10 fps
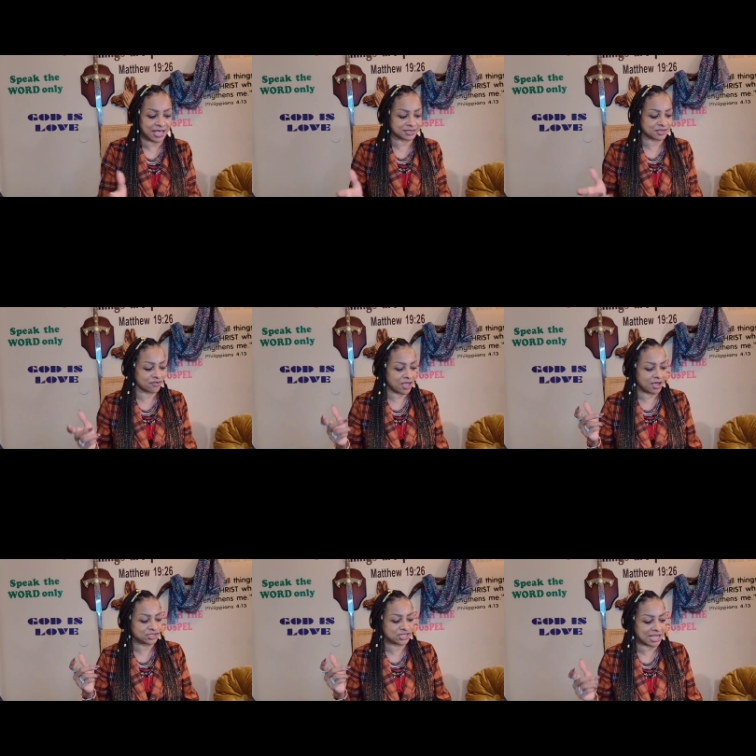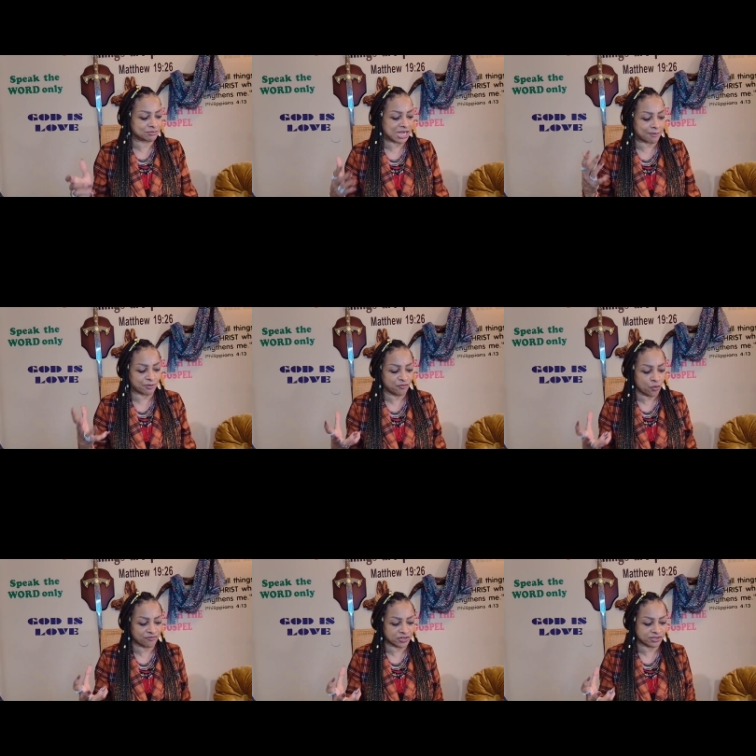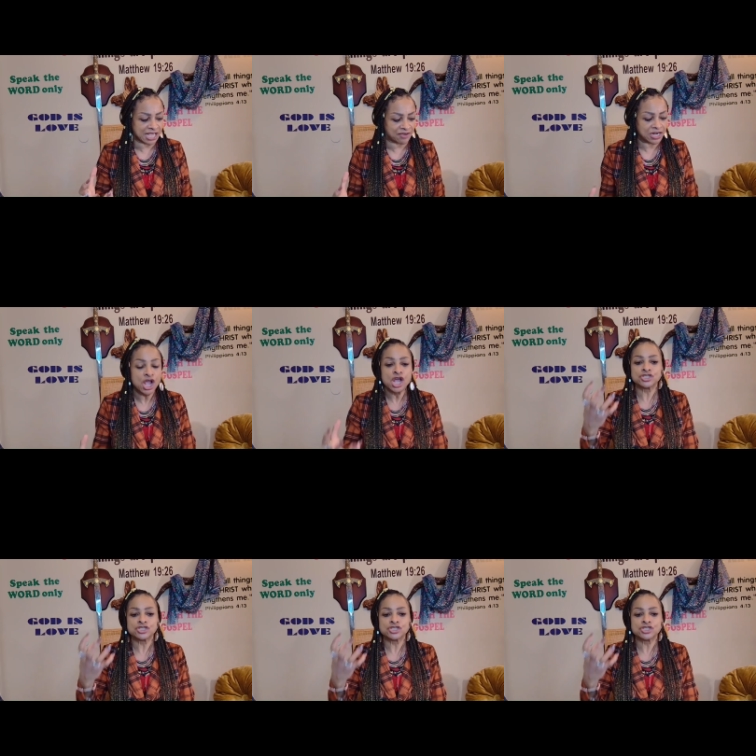Yes, James chapter 4, verse 7.